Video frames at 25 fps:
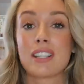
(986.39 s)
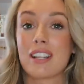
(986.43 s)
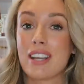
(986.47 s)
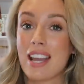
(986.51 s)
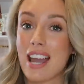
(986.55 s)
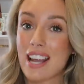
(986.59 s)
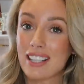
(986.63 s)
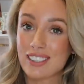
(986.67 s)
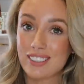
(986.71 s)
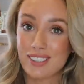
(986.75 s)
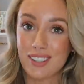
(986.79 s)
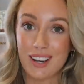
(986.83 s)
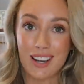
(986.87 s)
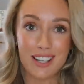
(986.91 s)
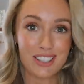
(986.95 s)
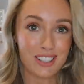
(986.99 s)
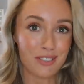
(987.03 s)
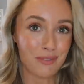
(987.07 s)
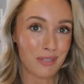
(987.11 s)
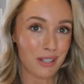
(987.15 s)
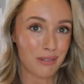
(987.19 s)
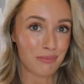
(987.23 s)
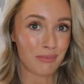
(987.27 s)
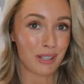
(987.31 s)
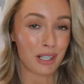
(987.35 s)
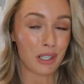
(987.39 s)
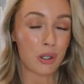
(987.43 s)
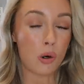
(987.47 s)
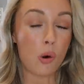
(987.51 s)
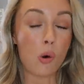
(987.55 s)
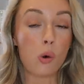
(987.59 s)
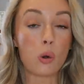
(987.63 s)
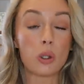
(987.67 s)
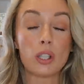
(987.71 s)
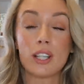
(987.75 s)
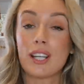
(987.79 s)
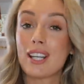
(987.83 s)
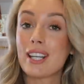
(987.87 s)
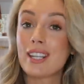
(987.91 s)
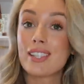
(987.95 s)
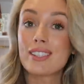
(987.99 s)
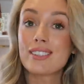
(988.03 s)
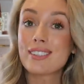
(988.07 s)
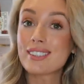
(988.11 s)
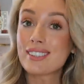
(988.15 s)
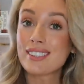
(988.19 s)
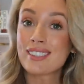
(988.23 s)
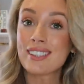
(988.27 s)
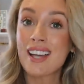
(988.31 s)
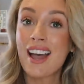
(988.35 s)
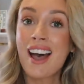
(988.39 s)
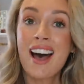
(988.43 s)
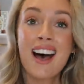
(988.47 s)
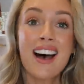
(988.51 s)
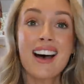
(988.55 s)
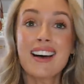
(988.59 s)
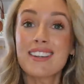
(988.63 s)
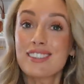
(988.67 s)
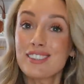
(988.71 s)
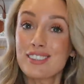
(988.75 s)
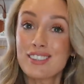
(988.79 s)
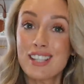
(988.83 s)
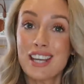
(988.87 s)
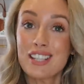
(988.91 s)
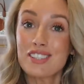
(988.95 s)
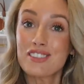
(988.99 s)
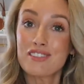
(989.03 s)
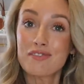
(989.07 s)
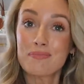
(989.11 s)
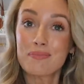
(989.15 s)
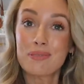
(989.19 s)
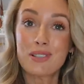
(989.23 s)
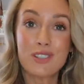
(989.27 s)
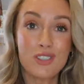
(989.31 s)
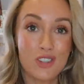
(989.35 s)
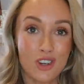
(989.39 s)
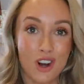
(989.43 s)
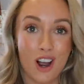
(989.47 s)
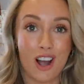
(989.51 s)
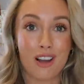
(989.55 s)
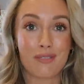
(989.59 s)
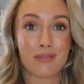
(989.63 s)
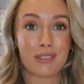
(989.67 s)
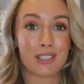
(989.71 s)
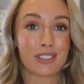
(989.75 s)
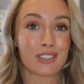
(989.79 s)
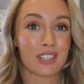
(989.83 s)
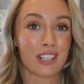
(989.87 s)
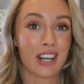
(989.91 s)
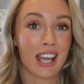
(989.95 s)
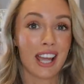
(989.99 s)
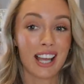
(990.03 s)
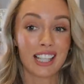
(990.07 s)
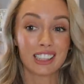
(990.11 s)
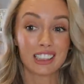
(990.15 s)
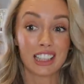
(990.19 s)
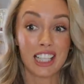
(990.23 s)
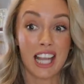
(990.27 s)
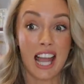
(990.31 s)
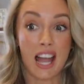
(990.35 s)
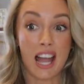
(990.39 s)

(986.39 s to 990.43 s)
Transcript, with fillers: The next item in my haul is a set of pajamas and I actually